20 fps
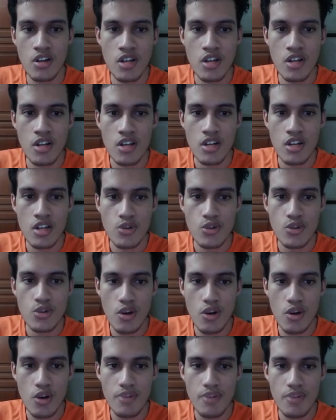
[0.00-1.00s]

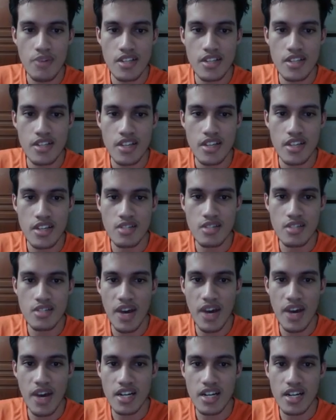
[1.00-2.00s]
Swampert, just in case the
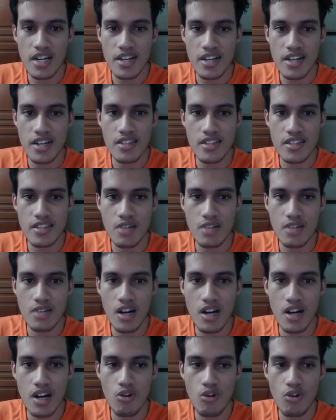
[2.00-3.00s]
backline is somehow
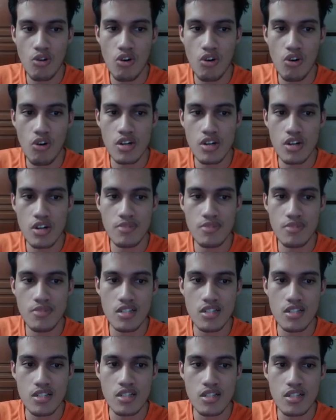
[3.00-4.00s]
horrible
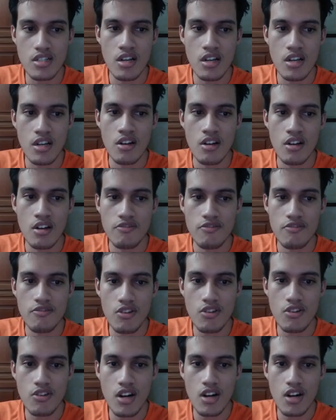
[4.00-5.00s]
for
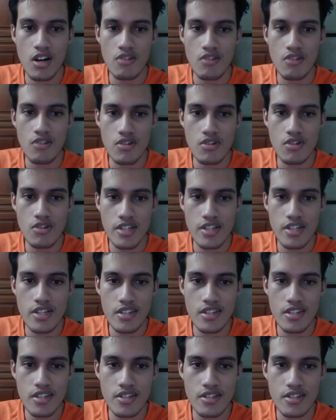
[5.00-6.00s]
Auroras.
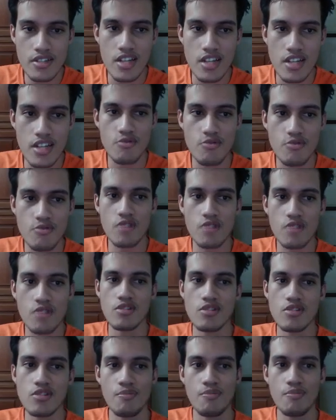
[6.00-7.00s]
And here we are going to come
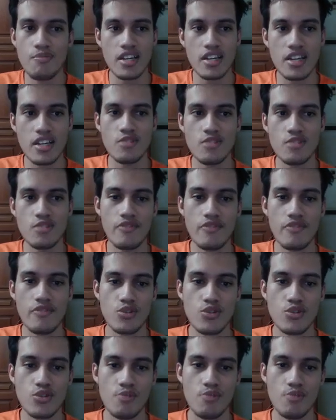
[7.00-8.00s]
back in with the
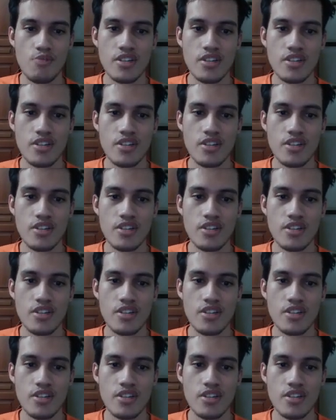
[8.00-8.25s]
Swampert